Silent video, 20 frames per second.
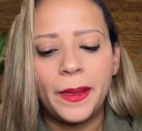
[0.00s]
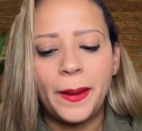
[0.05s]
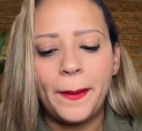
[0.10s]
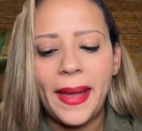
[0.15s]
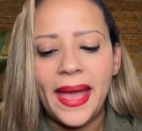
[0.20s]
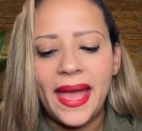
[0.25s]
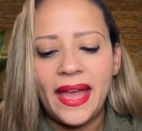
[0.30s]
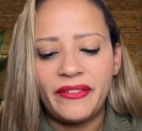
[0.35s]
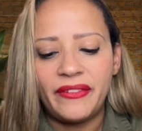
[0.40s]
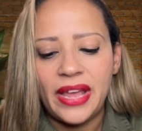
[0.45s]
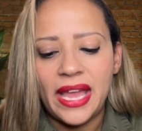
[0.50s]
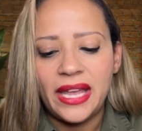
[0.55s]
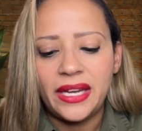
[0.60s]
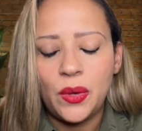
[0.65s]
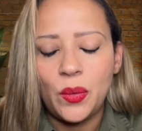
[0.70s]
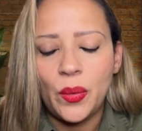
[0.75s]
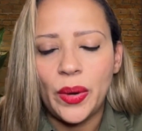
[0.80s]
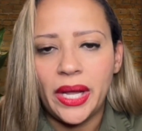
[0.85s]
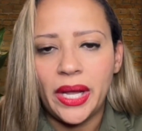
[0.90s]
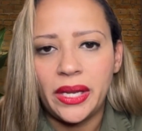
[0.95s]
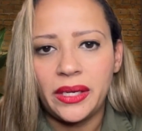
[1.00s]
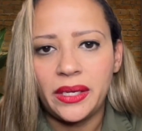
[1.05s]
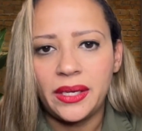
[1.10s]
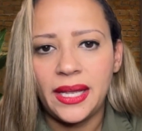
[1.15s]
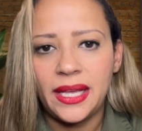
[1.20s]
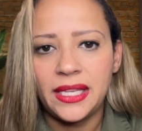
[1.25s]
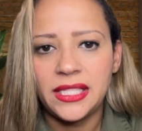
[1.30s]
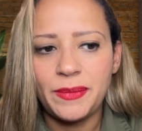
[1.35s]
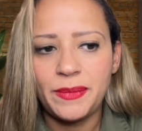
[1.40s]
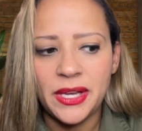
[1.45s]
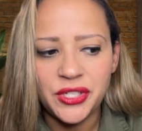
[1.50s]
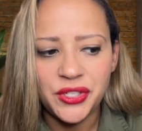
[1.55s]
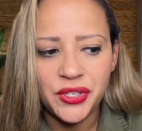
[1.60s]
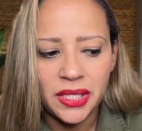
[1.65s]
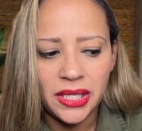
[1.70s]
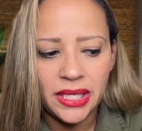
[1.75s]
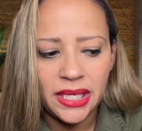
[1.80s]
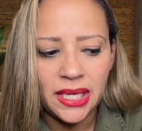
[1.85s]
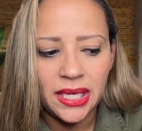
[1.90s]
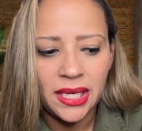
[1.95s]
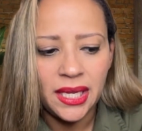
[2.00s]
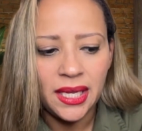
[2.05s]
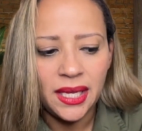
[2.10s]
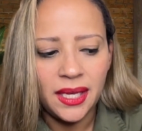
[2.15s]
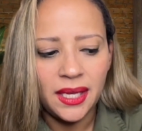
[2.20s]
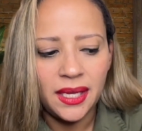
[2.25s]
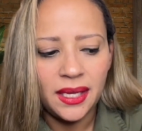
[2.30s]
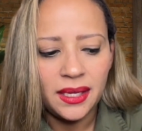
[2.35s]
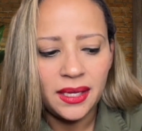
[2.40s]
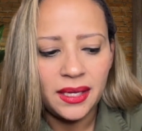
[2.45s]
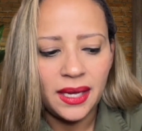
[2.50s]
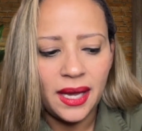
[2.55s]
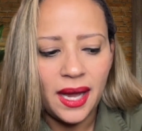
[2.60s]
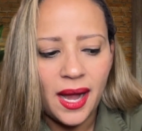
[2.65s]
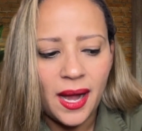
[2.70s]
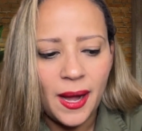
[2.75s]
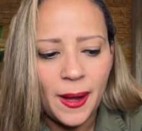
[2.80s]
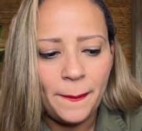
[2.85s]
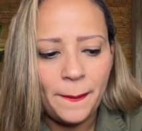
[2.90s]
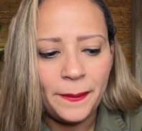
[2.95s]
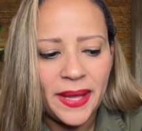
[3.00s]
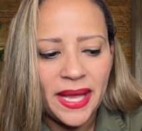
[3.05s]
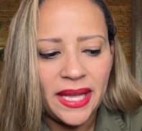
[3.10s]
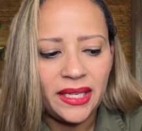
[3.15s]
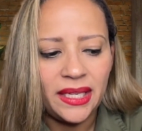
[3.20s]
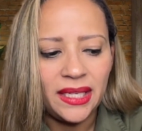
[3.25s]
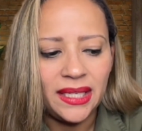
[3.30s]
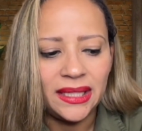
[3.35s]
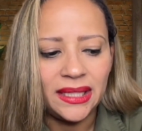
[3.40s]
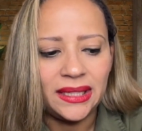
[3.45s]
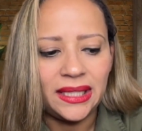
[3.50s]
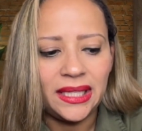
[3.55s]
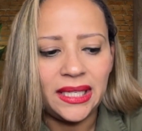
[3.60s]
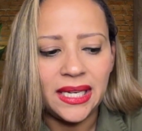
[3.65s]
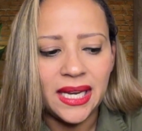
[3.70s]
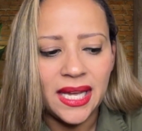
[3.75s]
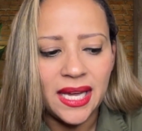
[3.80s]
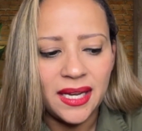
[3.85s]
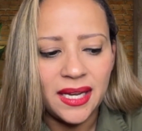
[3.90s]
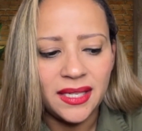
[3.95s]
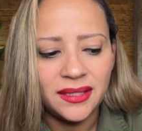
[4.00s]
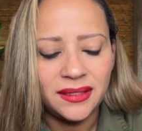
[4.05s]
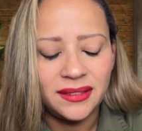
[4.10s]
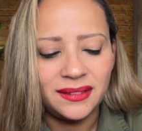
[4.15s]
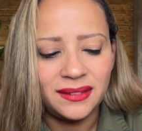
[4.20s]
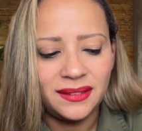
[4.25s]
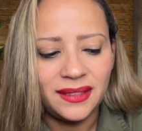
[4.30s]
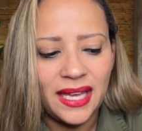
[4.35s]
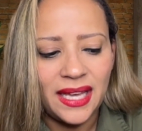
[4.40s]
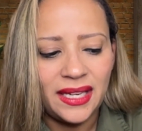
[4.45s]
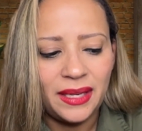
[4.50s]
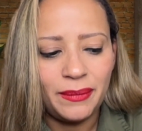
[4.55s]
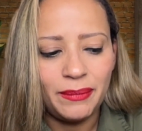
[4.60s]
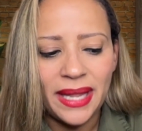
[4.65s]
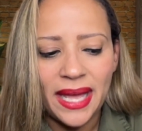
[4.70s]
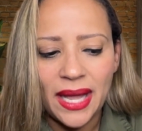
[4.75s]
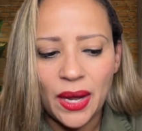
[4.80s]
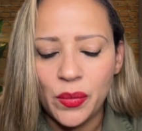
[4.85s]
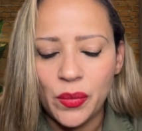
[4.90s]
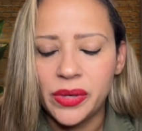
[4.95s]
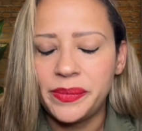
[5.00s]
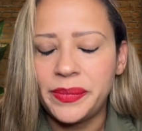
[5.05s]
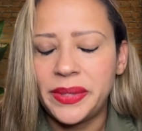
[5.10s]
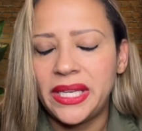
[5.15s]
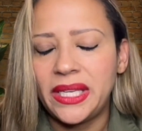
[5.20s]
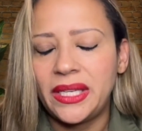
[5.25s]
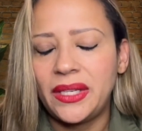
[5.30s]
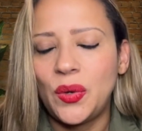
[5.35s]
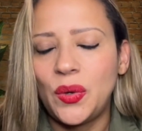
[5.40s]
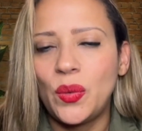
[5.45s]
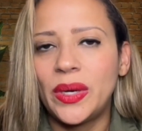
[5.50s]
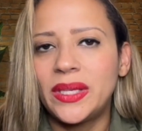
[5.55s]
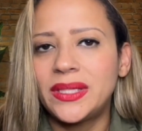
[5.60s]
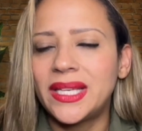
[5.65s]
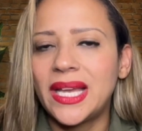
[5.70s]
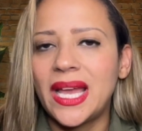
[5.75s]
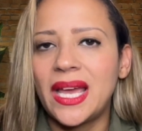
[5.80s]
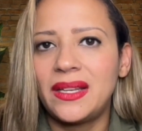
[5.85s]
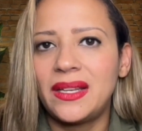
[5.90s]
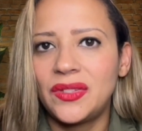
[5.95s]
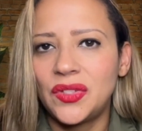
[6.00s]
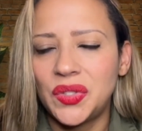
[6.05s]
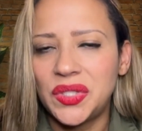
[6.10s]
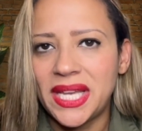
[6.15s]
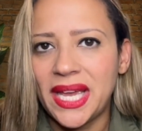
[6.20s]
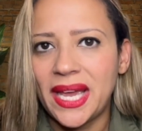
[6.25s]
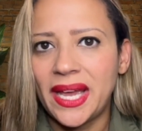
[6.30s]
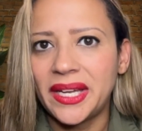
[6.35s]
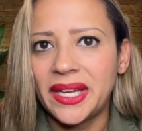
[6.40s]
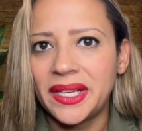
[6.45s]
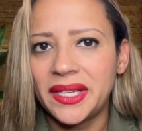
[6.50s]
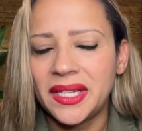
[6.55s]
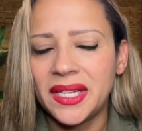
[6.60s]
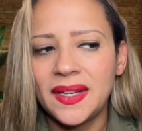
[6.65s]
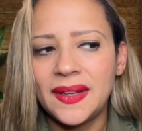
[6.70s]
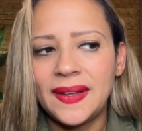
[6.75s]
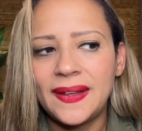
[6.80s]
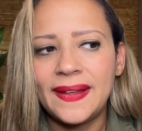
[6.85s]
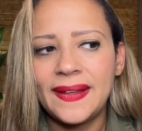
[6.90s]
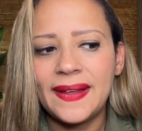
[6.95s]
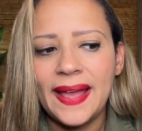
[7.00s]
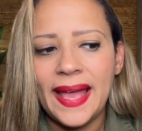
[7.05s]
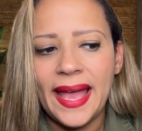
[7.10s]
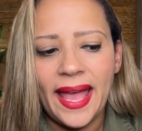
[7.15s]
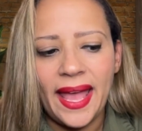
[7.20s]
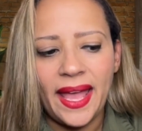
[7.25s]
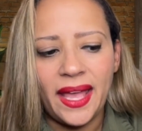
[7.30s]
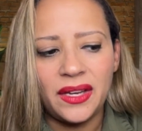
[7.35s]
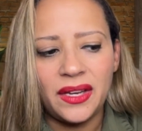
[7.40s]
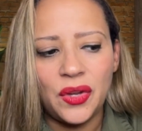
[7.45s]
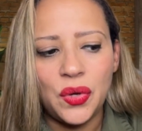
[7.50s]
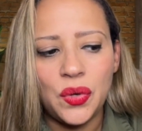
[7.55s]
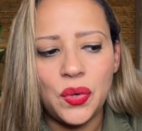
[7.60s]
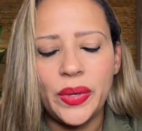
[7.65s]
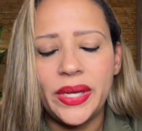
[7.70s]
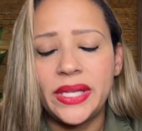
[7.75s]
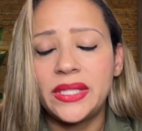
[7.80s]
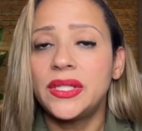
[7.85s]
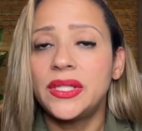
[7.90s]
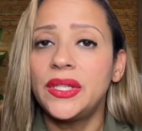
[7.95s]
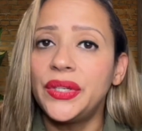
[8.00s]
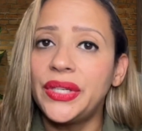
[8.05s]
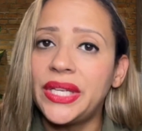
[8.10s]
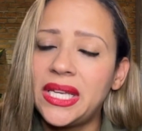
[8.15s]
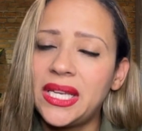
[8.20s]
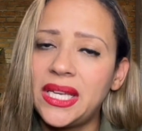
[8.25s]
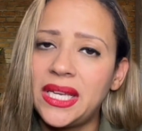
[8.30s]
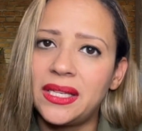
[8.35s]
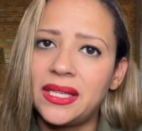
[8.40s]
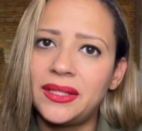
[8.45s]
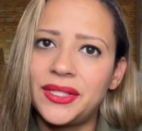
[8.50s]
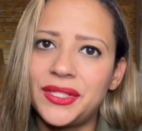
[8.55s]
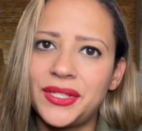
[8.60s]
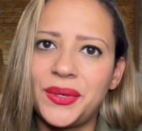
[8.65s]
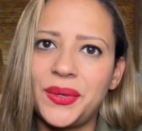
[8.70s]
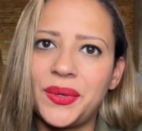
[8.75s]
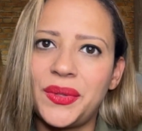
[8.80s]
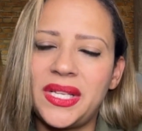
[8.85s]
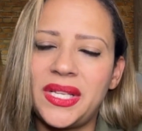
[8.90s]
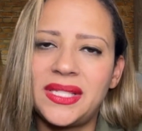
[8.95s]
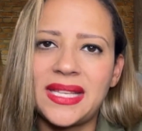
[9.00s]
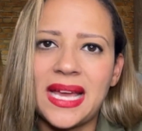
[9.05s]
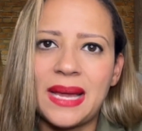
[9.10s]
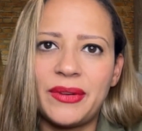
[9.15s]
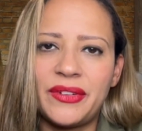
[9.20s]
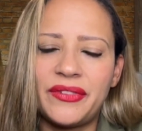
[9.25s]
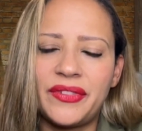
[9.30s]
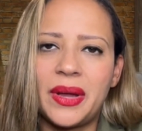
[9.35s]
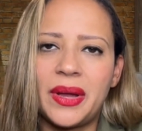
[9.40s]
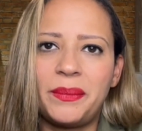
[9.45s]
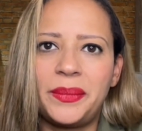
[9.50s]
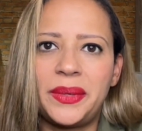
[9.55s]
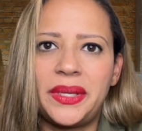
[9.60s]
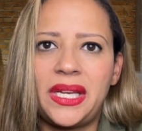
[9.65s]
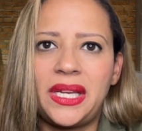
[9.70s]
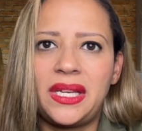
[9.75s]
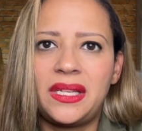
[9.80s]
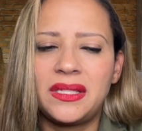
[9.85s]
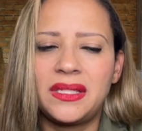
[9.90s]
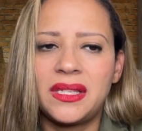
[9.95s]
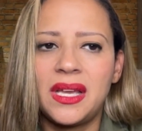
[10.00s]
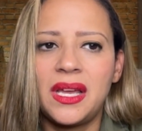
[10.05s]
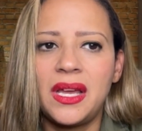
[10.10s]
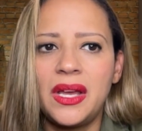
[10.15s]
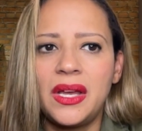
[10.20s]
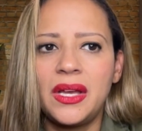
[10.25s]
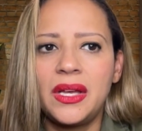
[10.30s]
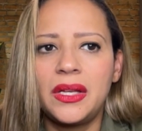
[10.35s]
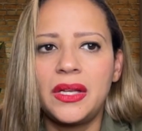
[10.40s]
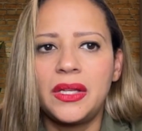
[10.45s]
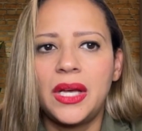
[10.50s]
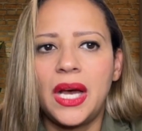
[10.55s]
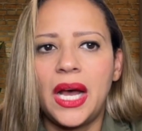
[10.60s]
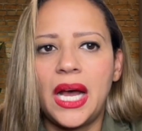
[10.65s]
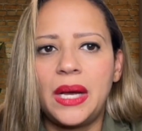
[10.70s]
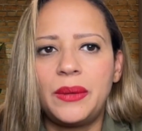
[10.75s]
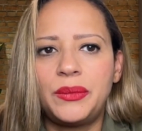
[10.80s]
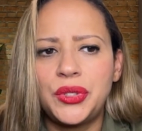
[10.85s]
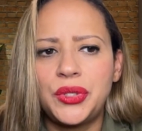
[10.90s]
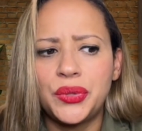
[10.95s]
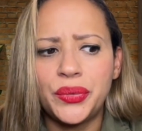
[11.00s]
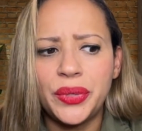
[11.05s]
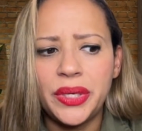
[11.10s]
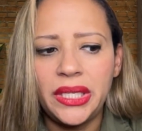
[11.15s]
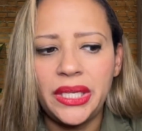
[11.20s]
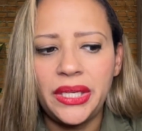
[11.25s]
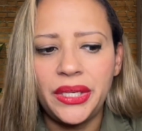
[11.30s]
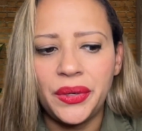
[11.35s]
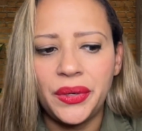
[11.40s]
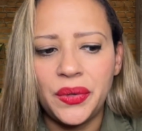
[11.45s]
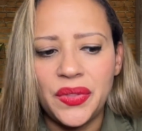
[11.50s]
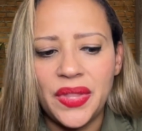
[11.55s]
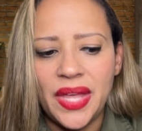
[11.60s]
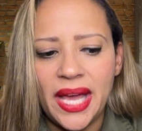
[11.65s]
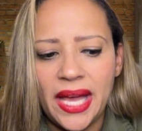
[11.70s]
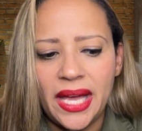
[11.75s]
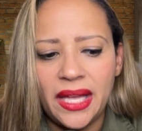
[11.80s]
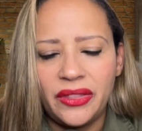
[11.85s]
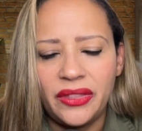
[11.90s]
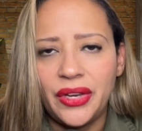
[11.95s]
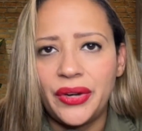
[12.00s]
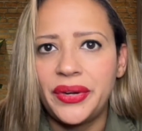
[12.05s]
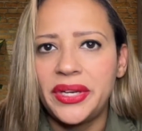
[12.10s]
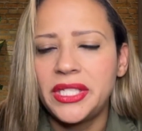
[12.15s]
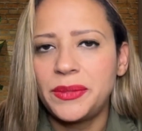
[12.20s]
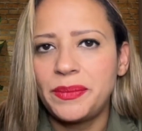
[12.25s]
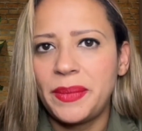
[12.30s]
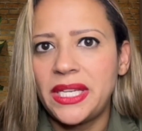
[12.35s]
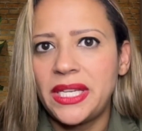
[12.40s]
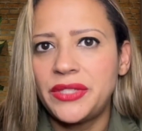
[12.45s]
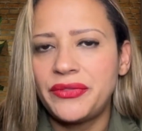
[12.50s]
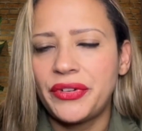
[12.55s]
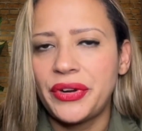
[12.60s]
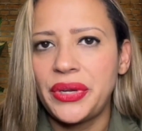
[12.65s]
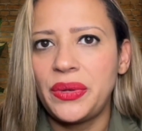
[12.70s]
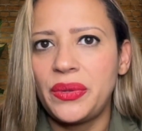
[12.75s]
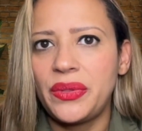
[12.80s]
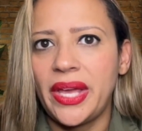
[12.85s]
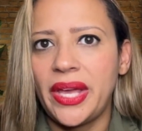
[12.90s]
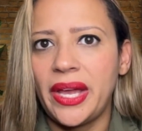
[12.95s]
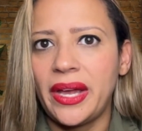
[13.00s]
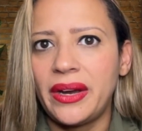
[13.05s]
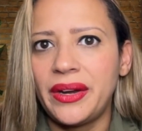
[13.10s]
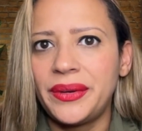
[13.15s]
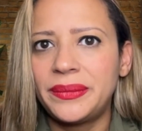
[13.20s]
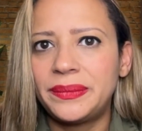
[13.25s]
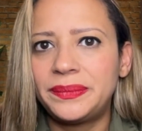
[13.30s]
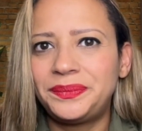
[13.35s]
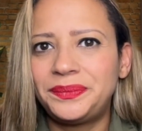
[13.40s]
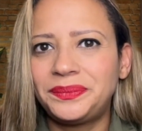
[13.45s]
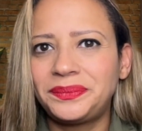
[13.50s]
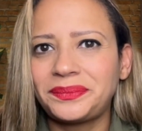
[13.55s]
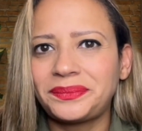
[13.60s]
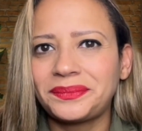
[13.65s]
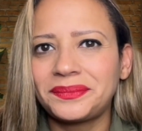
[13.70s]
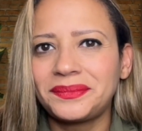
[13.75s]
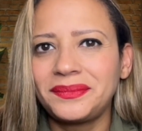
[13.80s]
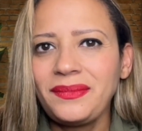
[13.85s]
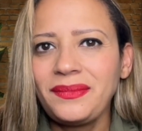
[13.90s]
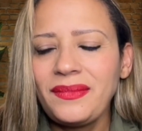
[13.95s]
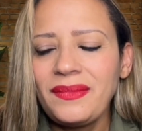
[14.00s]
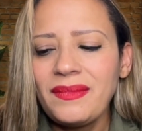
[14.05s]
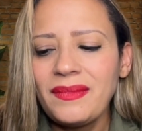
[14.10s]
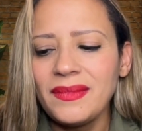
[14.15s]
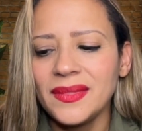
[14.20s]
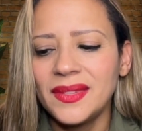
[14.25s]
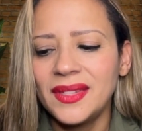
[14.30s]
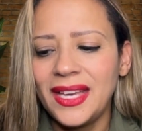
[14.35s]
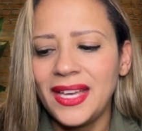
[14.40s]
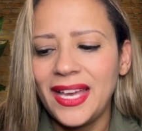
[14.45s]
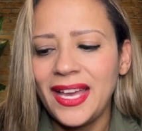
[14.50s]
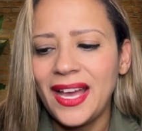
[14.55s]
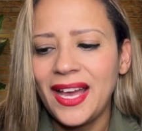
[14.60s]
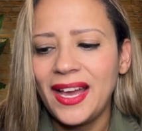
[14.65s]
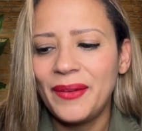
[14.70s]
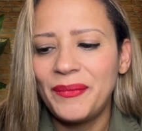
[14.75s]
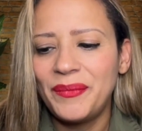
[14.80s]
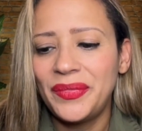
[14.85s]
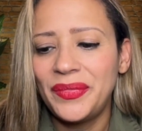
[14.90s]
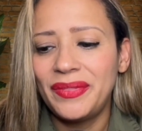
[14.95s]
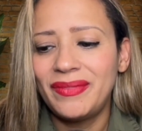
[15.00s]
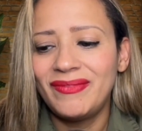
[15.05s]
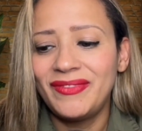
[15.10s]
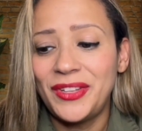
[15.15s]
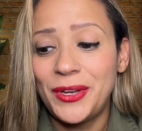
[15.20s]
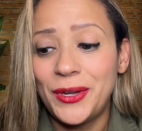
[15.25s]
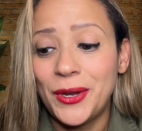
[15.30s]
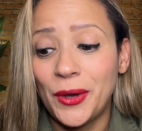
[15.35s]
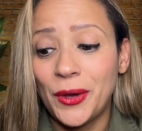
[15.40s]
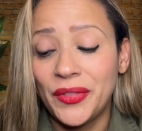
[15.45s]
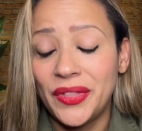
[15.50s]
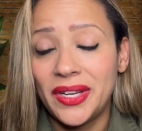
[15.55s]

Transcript: anyone, especially any Latina, any Black woman who wants to get into tech and who is looking into these type of companies, to really know that there is space for you there. The